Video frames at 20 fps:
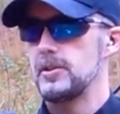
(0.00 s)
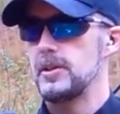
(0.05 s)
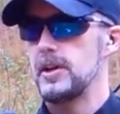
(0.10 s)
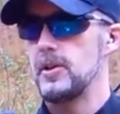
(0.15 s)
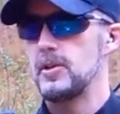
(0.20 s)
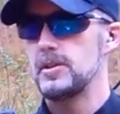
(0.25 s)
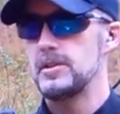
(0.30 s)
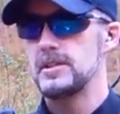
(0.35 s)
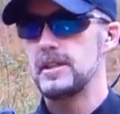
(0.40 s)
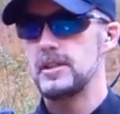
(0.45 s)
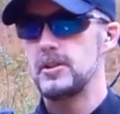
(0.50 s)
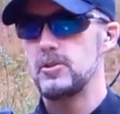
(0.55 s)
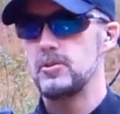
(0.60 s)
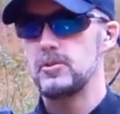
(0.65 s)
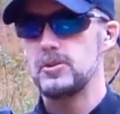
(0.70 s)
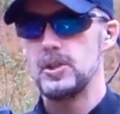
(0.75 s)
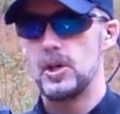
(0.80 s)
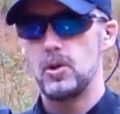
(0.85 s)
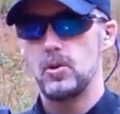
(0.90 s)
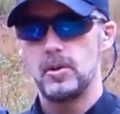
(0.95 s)
you notice that you
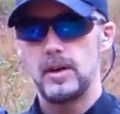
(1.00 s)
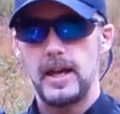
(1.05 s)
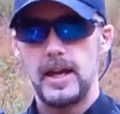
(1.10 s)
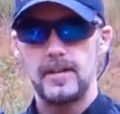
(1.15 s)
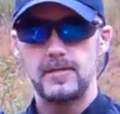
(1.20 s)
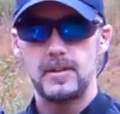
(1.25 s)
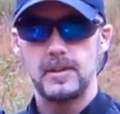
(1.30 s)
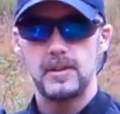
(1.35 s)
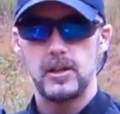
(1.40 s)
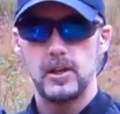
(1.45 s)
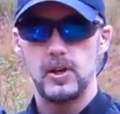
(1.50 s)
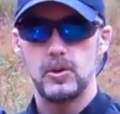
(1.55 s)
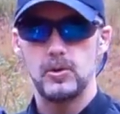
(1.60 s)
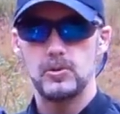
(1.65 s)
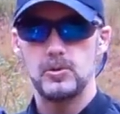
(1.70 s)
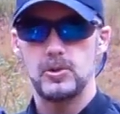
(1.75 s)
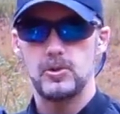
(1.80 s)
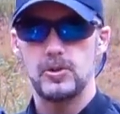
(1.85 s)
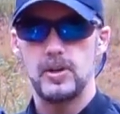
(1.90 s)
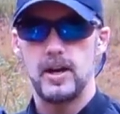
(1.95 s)
don't have to
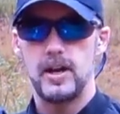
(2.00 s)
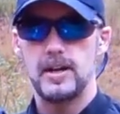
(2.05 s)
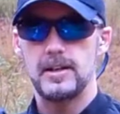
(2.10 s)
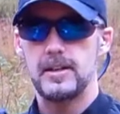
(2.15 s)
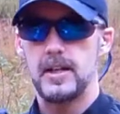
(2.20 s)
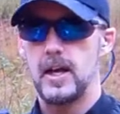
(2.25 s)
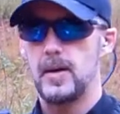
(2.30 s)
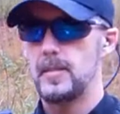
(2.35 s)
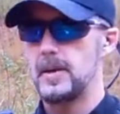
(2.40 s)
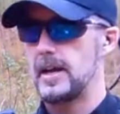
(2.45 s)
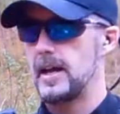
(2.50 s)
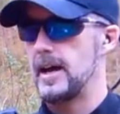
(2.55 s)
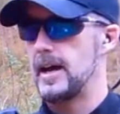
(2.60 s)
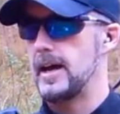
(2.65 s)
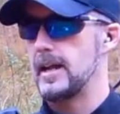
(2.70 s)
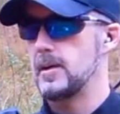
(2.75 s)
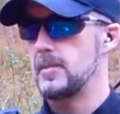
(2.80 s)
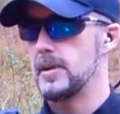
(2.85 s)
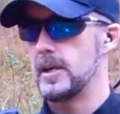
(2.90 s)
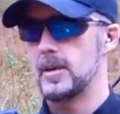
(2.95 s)
close your non-dominant
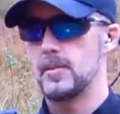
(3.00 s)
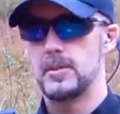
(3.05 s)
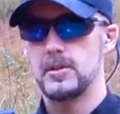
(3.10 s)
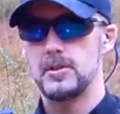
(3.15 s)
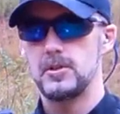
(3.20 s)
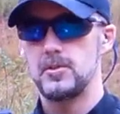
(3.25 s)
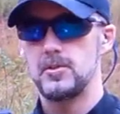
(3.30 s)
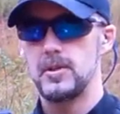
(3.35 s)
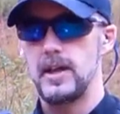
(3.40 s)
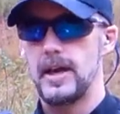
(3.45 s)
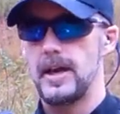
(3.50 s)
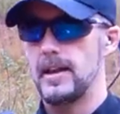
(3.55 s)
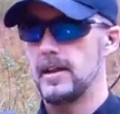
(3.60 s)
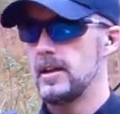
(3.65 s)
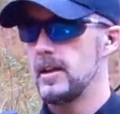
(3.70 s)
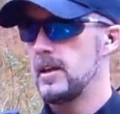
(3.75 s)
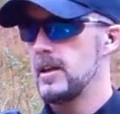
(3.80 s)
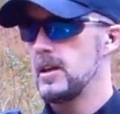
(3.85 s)
eye to be able to do that.